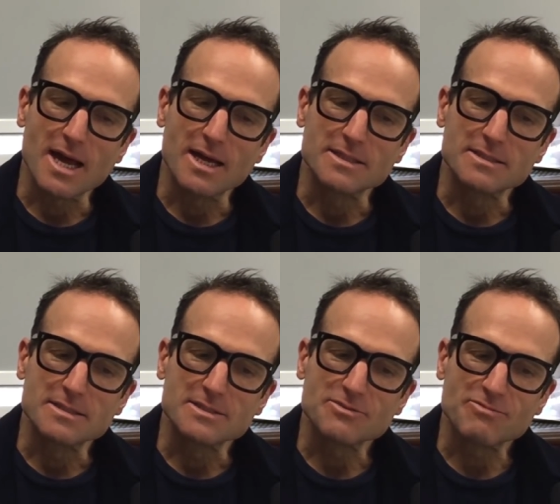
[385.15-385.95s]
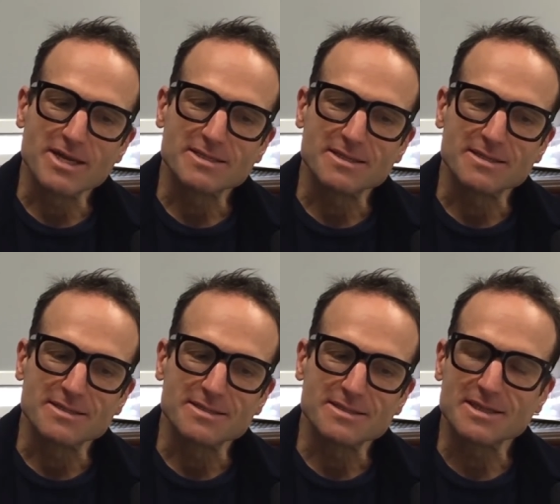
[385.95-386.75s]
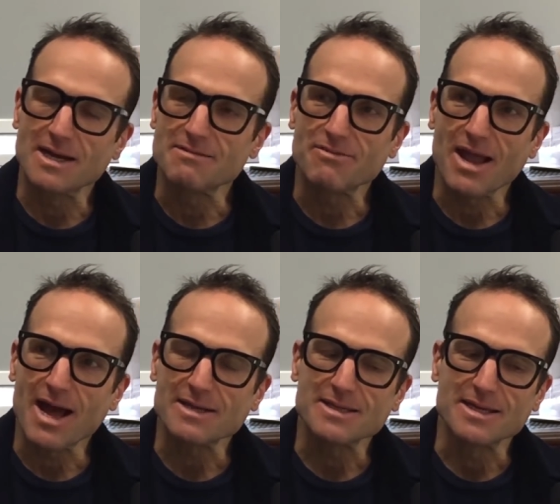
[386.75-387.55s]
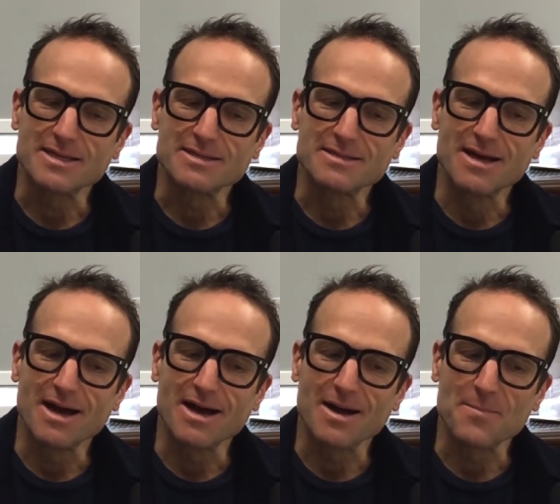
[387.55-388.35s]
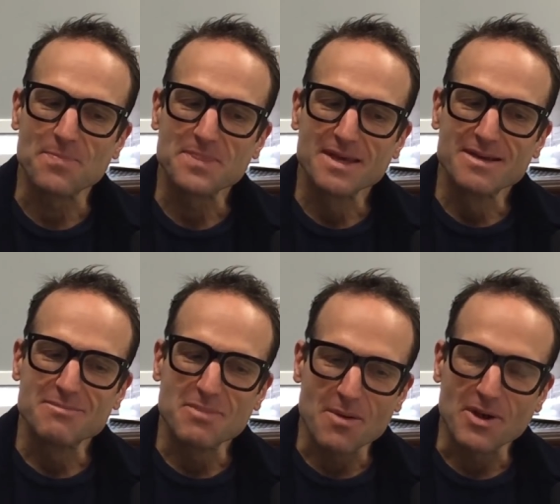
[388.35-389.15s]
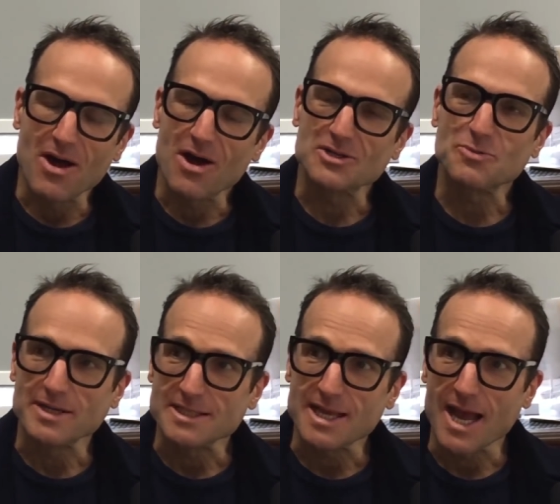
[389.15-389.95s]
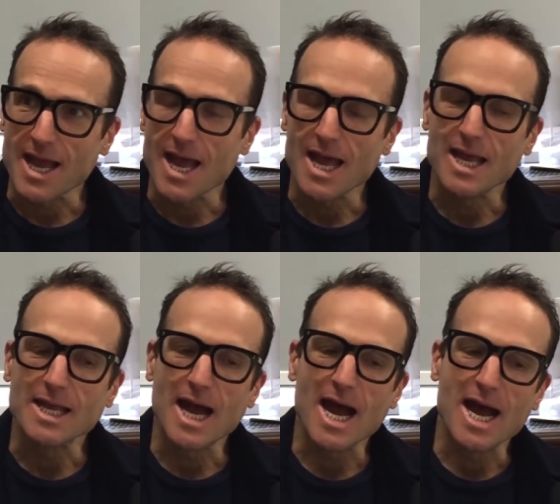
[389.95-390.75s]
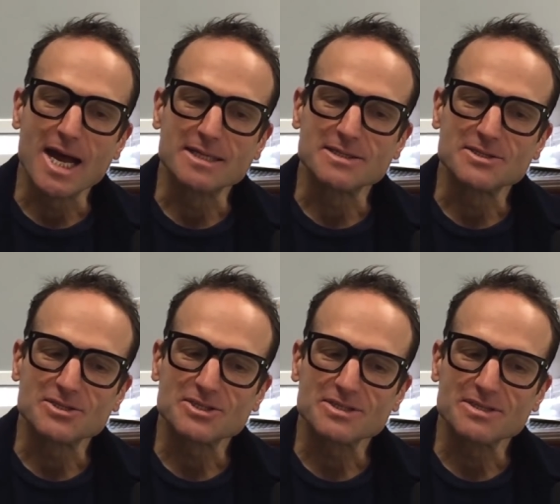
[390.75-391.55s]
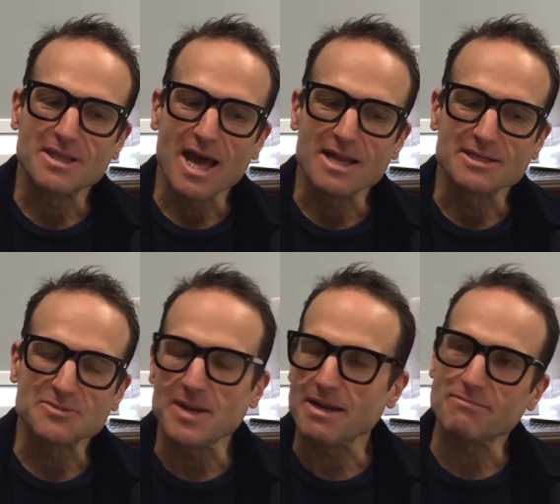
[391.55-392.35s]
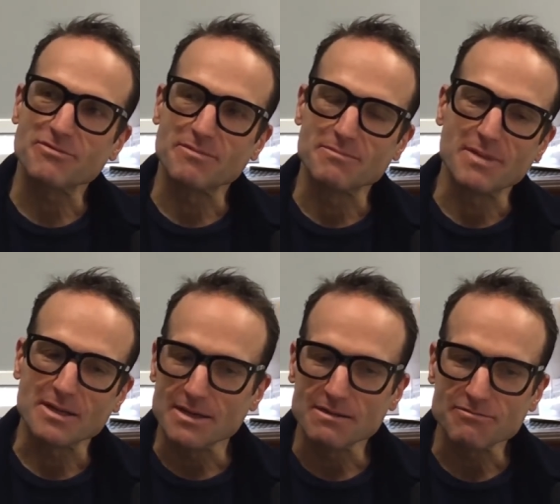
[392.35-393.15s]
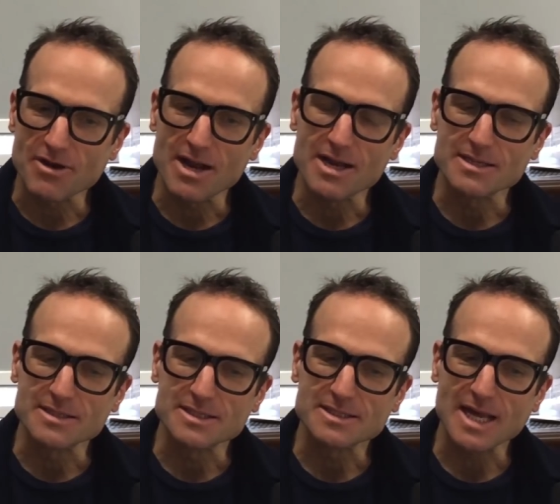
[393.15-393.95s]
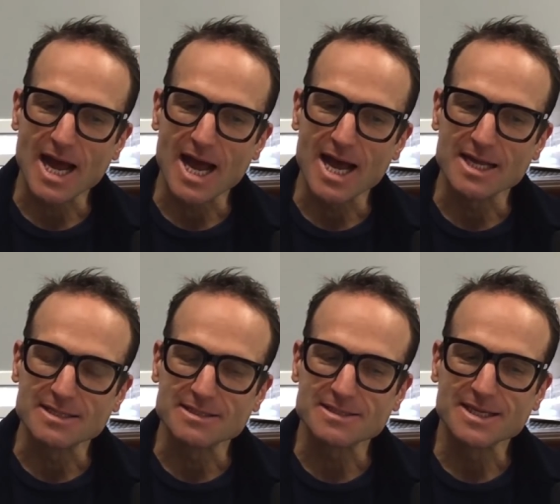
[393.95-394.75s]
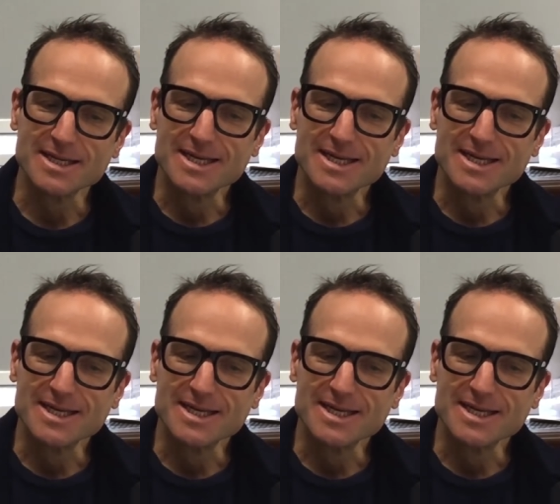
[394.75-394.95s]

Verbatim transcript: and rented a tiny flat in um, Marble Arch, went to the A A, and then split up from my girlfriend. And